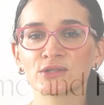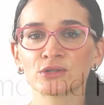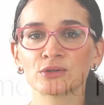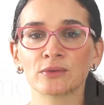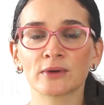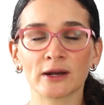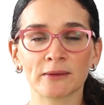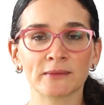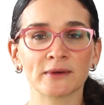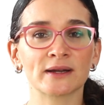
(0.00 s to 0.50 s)
to
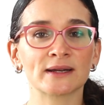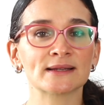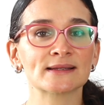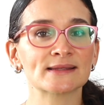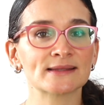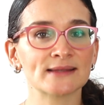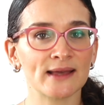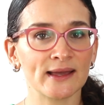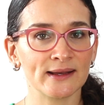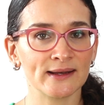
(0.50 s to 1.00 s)
what I'm gonna
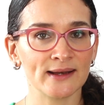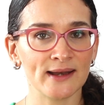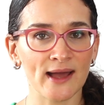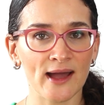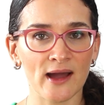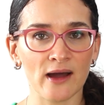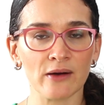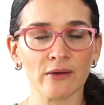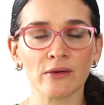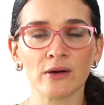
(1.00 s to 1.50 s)
say
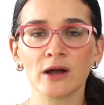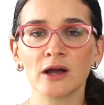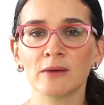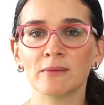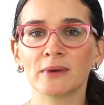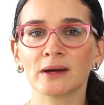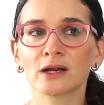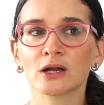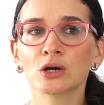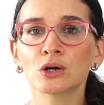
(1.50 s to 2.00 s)
now,
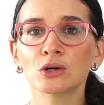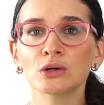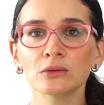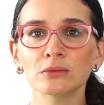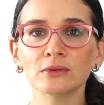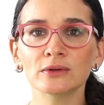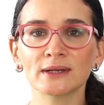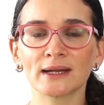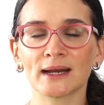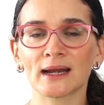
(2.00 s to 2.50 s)
but
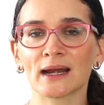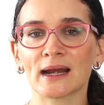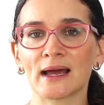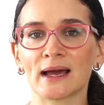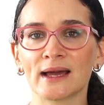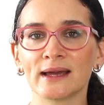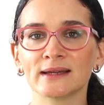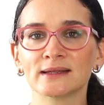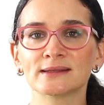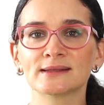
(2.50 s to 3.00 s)
who wouldn't
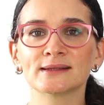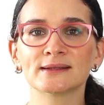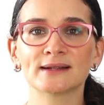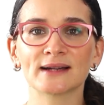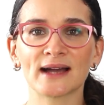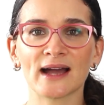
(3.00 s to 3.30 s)
like to